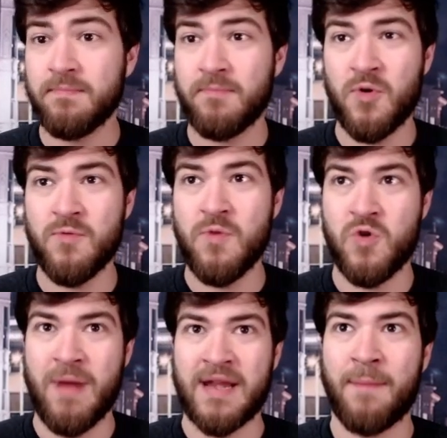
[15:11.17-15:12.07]

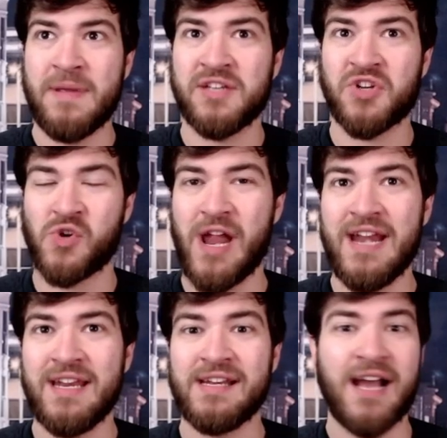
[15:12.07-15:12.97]
who might not be as
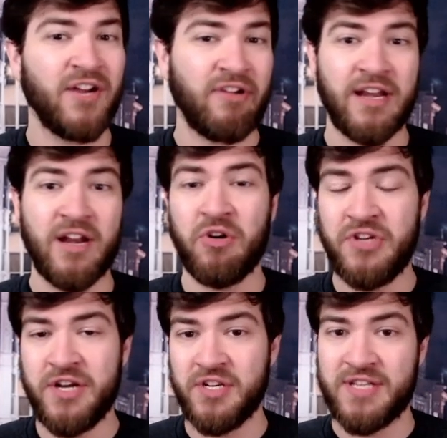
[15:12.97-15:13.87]
trained in contract
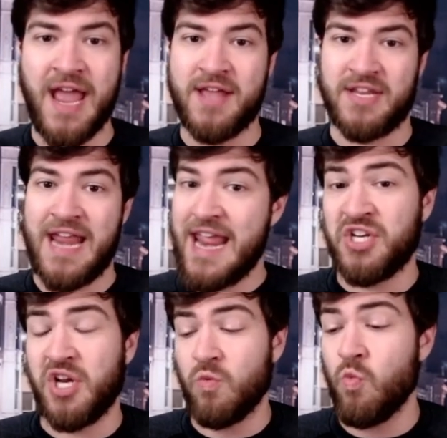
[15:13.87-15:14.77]
negotiations as an
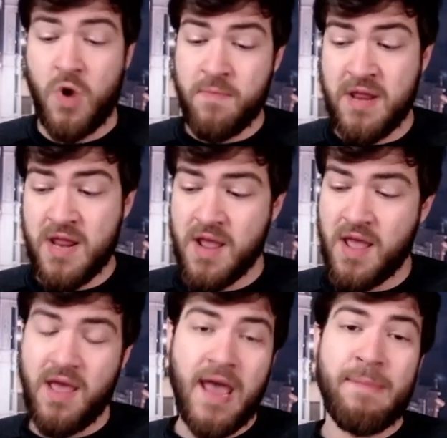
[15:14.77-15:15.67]
agent would be.
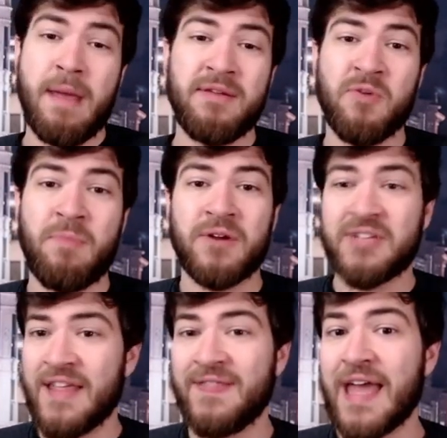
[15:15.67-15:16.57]
And maybe the Bears
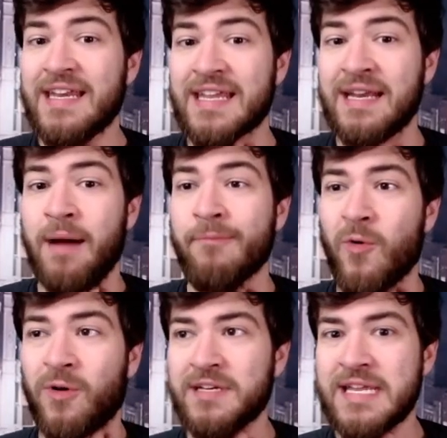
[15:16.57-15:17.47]
can then get a
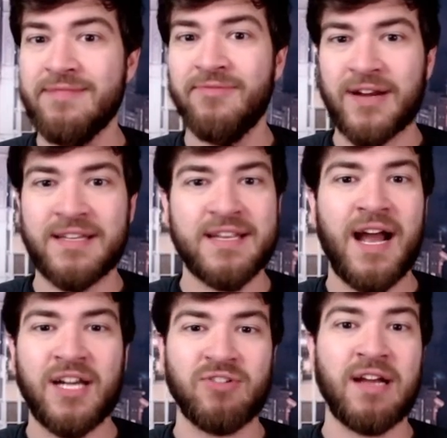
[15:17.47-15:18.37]
more team-friendly
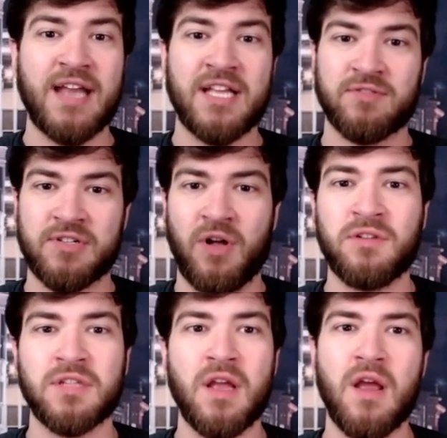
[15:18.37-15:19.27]
contract as a
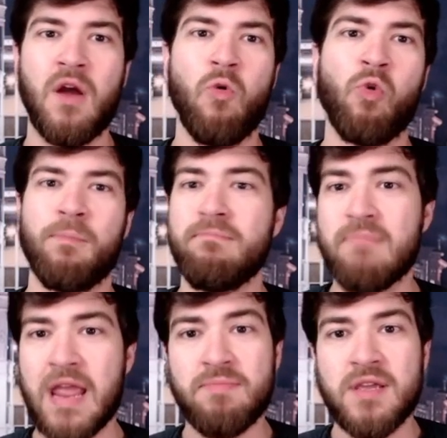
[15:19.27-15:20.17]
result. Or
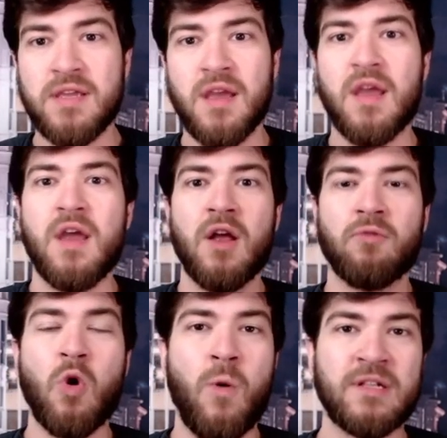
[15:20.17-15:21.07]
maybe
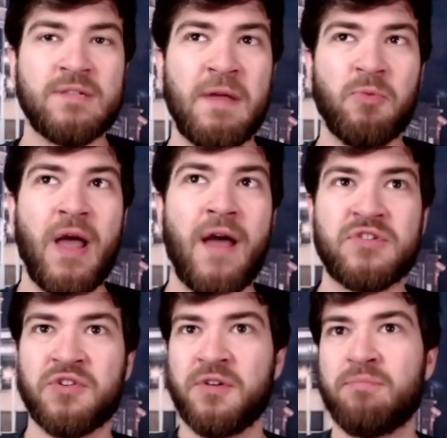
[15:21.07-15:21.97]
Roquan Smith will have
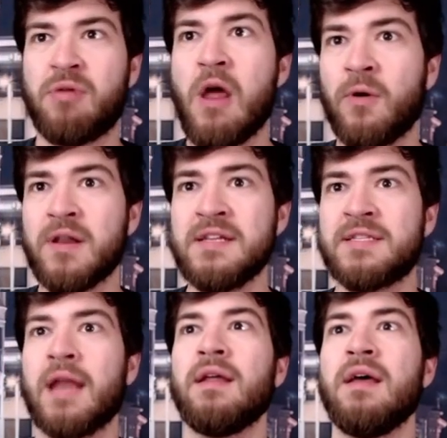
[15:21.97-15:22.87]
certain priorities
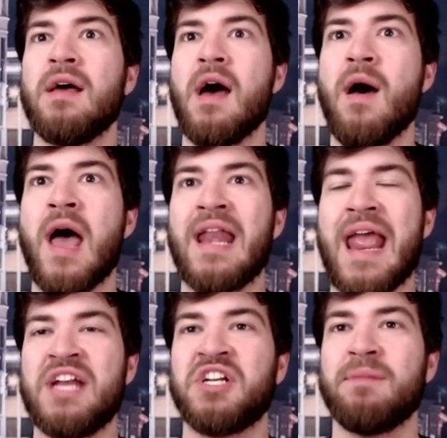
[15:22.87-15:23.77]
that an
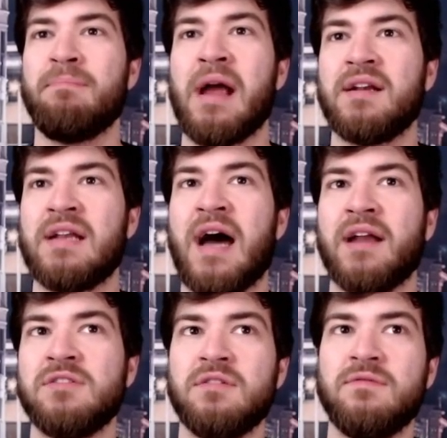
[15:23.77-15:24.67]
agent might
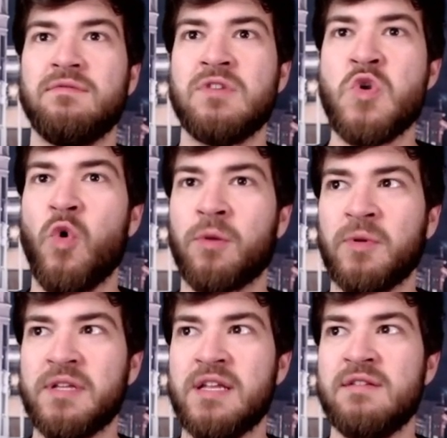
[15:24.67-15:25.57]
not
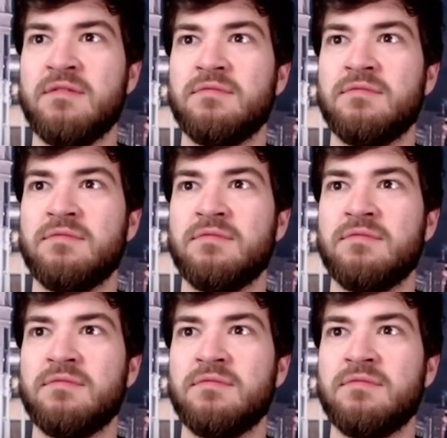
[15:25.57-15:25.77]
normally